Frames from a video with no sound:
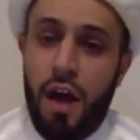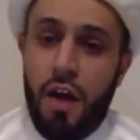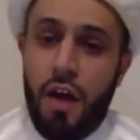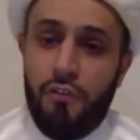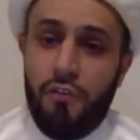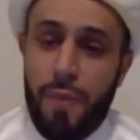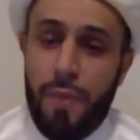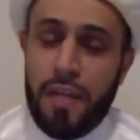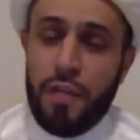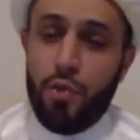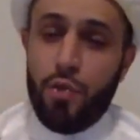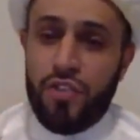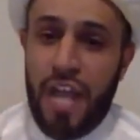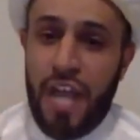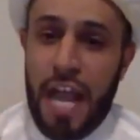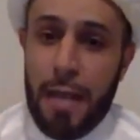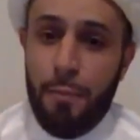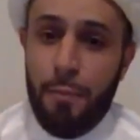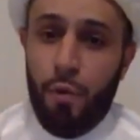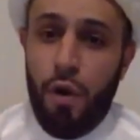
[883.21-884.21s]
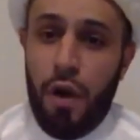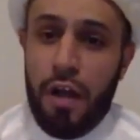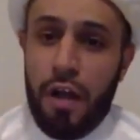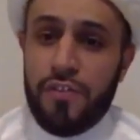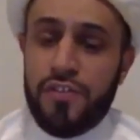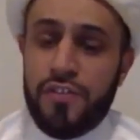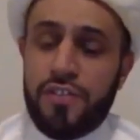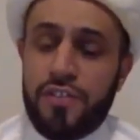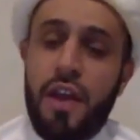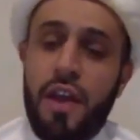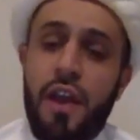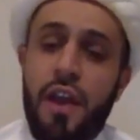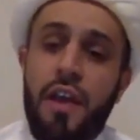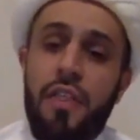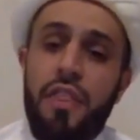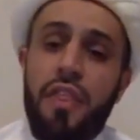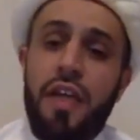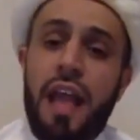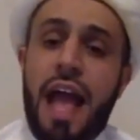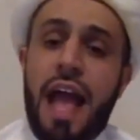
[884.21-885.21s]
of Banu Taym was,
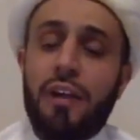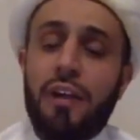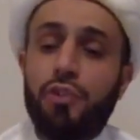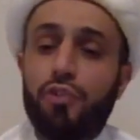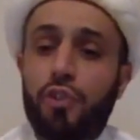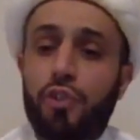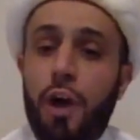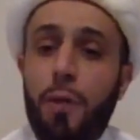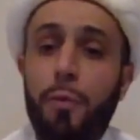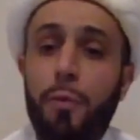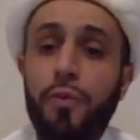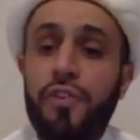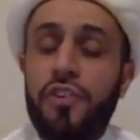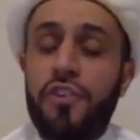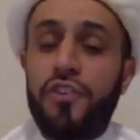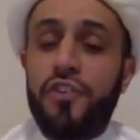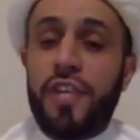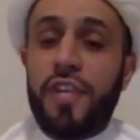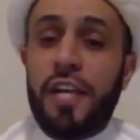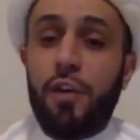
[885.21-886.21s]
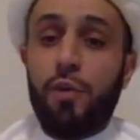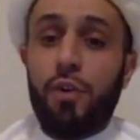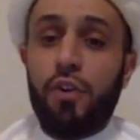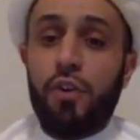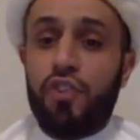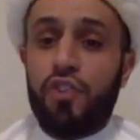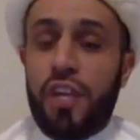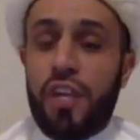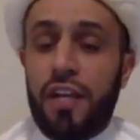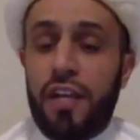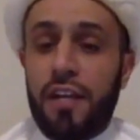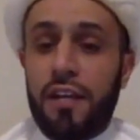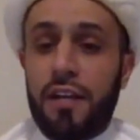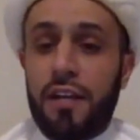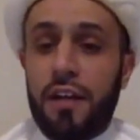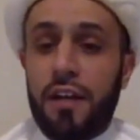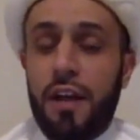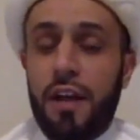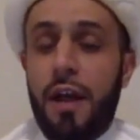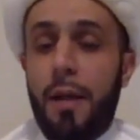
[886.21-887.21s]
they had trouble
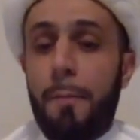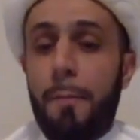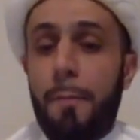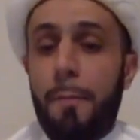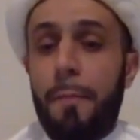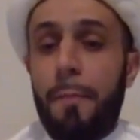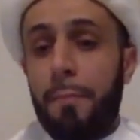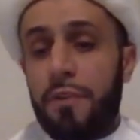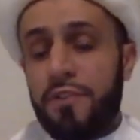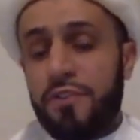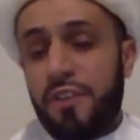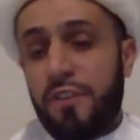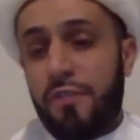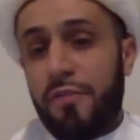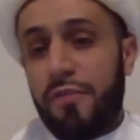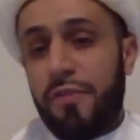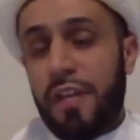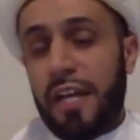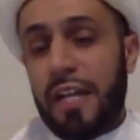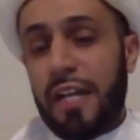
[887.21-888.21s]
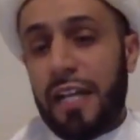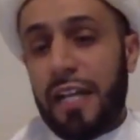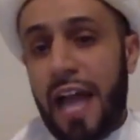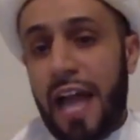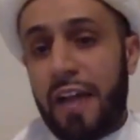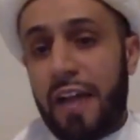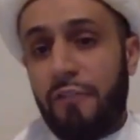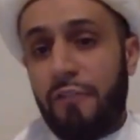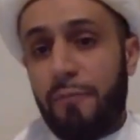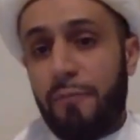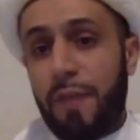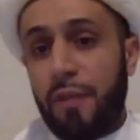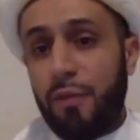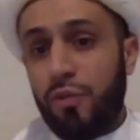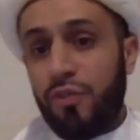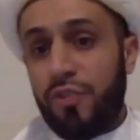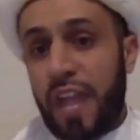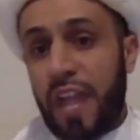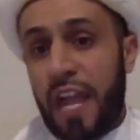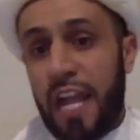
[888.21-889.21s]
distinguishing members of the clan of
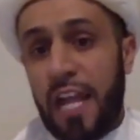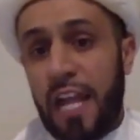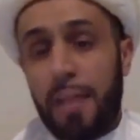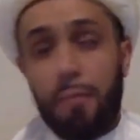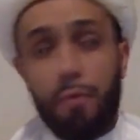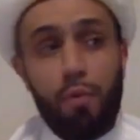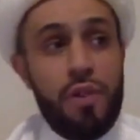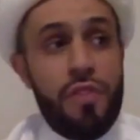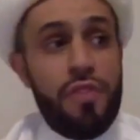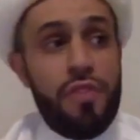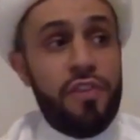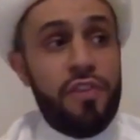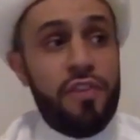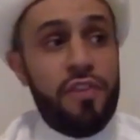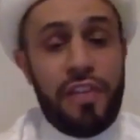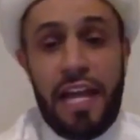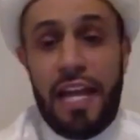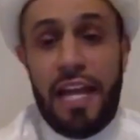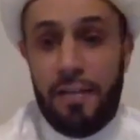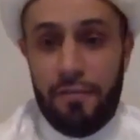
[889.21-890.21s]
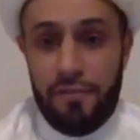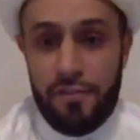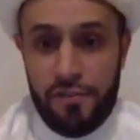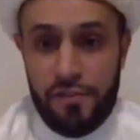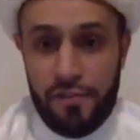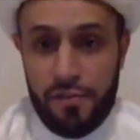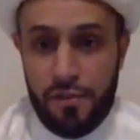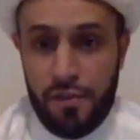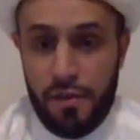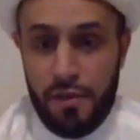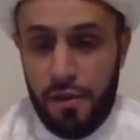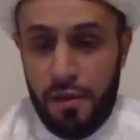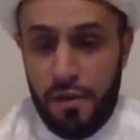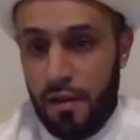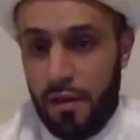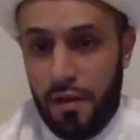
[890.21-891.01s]
Banu Taym with the slaves.